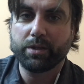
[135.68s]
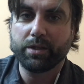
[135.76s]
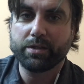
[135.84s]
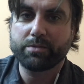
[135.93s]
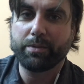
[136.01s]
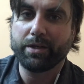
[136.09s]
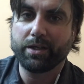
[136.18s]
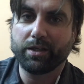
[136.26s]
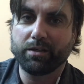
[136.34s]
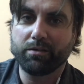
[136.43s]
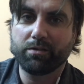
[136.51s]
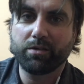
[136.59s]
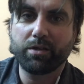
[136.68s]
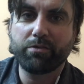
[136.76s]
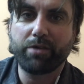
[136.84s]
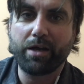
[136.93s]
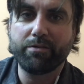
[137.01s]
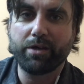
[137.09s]
spending
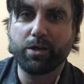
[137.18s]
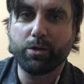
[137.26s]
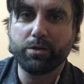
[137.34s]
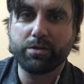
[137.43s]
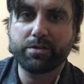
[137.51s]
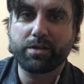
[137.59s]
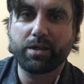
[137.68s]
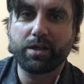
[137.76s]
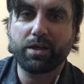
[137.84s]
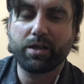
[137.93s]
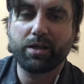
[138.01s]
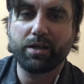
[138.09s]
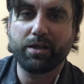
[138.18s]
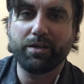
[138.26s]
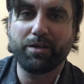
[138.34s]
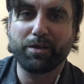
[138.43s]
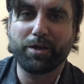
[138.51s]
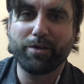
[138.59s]
5 hours
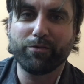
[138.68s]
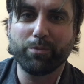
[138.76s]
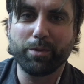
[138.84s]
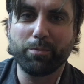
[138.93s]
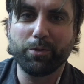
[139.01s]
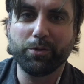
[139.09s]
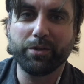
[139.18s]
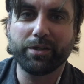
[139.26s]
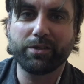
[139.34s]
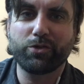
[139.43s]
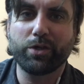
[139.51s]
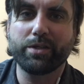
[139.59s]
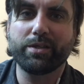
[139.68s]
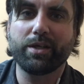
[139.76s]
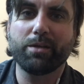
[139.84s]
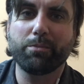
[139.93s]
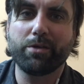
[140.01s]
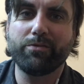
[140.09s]
in a government building trying to
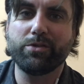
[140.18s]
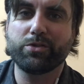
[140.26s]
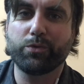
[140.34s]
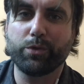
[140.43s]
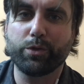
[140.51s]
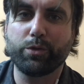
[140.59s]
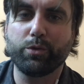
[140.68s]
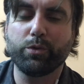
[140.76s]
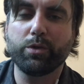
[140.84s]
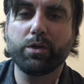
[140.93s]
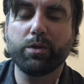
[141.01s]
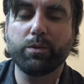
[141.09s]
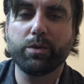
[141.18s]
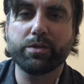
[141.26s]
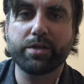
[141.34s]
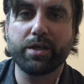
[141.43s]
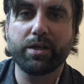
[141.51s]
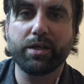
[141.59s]
get my visa renewed
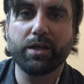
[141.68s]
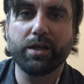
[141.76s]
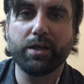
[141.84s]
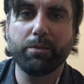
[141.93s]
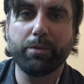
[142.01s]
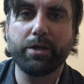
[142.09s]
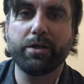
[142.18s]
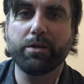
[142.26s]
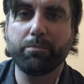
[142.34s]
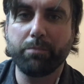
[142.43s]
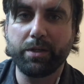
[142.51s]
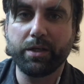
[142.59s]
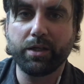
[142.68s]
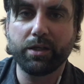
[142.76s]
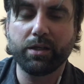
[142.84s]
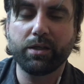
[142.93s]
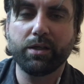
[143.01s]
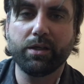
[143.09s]
was I ended up
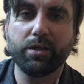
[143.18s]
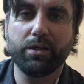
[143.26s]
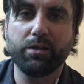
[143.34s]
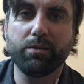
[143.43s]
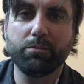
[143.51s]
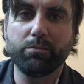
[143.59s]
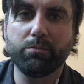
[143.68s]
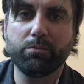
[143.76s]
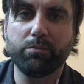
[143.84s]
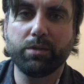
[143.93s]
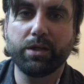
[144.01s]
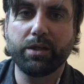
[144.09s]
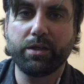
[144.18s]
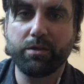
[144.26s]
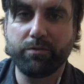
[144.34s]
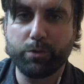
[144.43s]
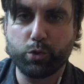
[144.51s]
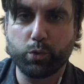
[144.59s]
meeting an
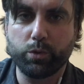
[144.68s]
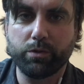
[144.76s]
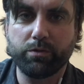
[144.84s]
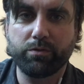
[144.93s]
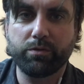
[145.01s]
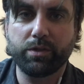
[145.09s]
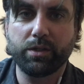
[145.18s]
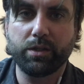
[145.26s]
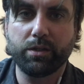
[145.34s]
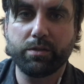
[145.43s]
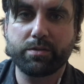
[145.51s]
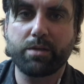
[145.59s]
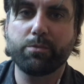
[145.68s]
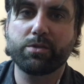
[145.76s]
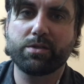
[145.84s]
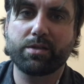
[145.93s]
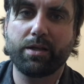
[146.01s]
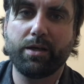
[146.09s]
individual. His name is
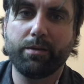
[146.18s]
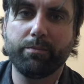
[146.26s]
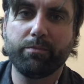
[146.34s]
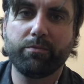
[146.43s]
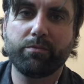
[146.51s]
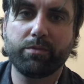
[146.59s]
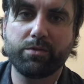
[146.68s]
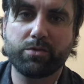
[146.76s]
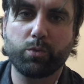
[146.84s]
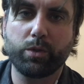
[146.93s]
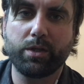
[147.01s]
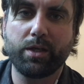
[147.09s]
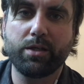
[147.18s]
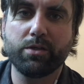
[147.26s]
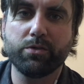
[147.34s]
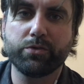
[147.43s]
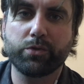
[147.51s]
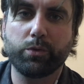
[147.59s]
Islam. He's 28
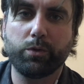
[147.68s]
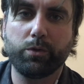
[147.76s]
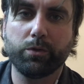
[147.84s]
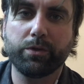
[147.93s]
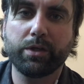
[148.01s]
years old.